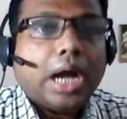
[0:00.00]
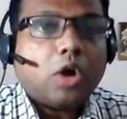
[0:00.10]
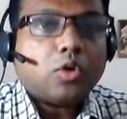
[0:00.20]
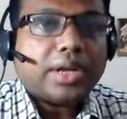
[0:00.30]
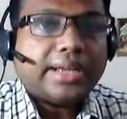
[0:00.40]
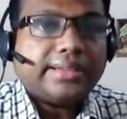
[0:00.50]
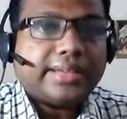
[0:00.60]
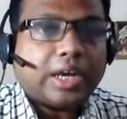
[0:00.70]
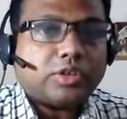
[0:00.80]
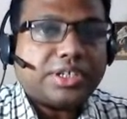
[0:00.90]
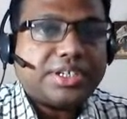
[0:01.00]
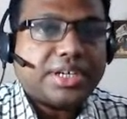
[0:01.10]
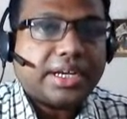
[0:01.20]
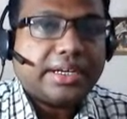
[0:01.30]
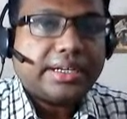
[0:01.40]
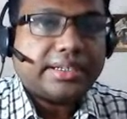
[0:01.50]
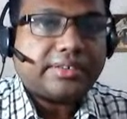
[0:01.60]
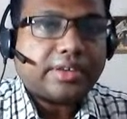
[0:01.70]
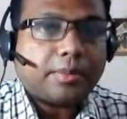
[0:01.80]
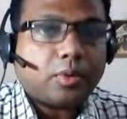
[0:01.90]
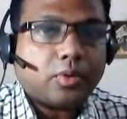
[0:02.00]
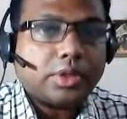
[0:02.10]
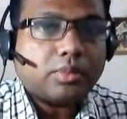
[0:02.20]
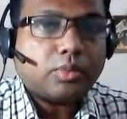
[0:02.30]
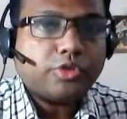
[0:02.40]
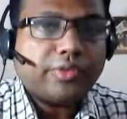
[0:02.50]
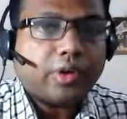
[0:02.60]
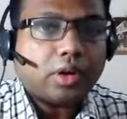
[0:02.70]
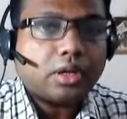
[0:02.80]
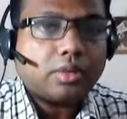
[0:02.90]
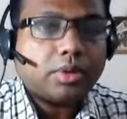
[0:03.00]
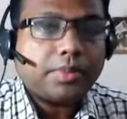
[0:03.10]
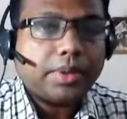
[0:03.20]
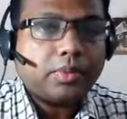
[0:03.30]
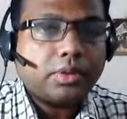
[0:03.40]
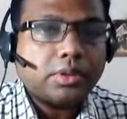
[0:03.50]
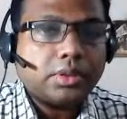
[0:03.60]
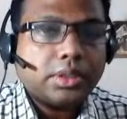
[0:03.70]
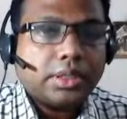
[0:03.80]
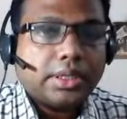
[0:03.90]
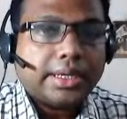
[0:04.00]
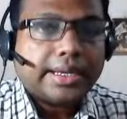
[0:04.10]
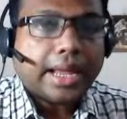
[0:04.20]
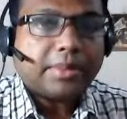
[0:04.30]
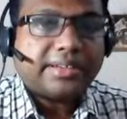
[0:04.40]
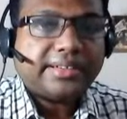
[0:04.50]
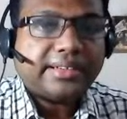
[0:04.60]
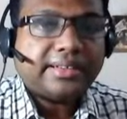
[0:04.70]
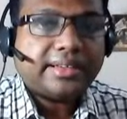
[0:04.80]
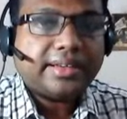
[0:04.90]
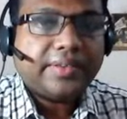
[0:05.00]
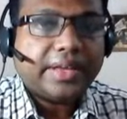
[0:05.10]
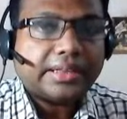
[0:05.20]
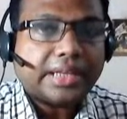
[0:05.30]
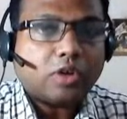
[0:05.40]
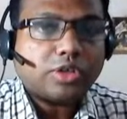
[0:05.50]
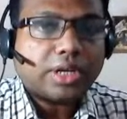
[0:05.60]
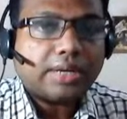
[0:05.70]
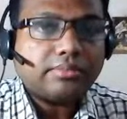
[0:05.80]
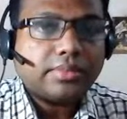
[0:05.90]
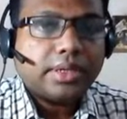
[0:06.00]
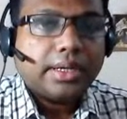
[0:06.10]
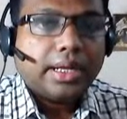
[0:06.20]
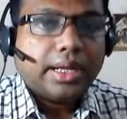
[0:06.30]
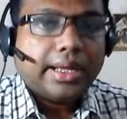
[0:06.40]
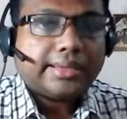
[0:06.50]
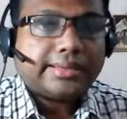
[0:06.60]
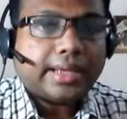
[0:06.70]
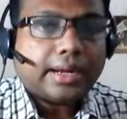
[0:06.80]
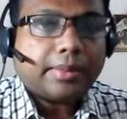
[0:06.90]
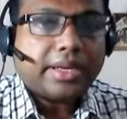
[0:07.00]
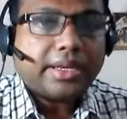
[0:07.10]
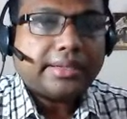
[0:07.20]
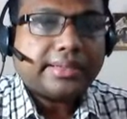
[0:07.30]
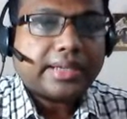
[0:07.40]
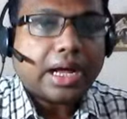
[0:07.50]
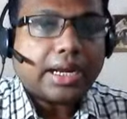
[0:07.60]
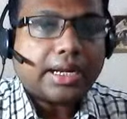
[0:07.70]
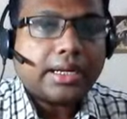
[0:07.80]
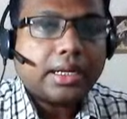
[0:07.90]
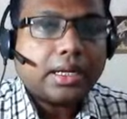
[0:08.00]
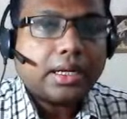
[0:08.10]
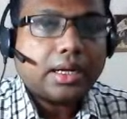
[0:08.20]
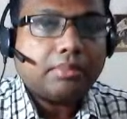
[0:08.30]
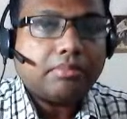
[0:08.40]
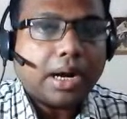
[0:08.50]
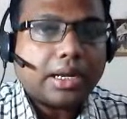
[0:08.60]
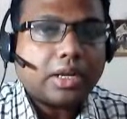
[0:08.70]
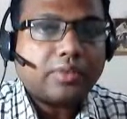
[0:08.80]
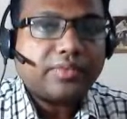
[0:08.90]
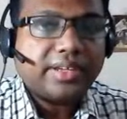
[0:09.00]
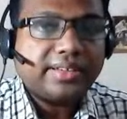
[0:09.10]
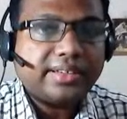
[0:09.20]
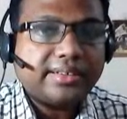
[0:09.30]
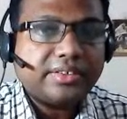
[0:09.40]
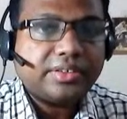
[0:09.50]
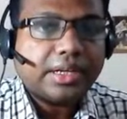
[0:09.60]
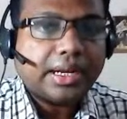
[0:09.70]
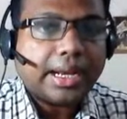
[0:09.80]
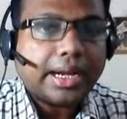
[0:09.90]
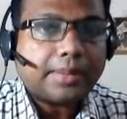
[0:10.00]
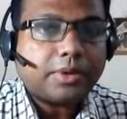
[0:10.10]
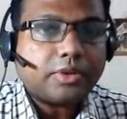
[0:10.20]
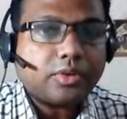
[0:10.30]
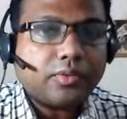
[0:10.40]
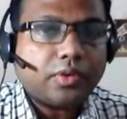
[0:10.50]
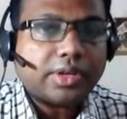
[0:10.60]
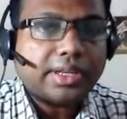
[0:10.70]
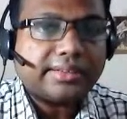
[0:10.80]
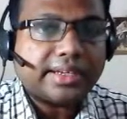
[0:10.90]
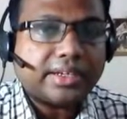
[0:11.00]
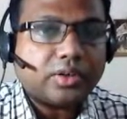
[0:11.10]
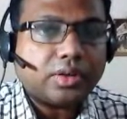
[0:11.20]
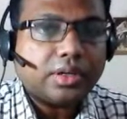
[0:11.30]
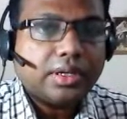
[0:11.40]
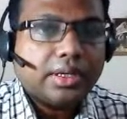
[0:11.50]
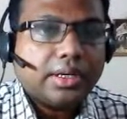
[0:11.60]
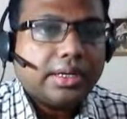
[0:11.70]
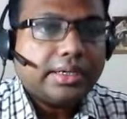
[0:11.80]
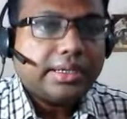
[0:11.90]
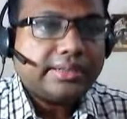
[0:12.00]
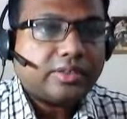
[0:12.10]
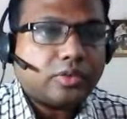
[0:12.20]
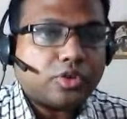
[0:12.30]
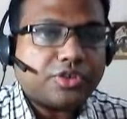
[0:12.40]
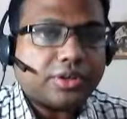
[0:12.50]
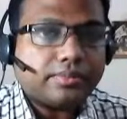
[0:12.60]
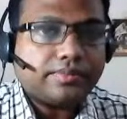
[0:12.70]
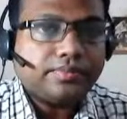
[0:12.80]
Outline South Asia in disaster prone, the most vulnerable people, climate sensitive health outcome, exacerbating current burden of disease, general adaptation for health sector, disease question.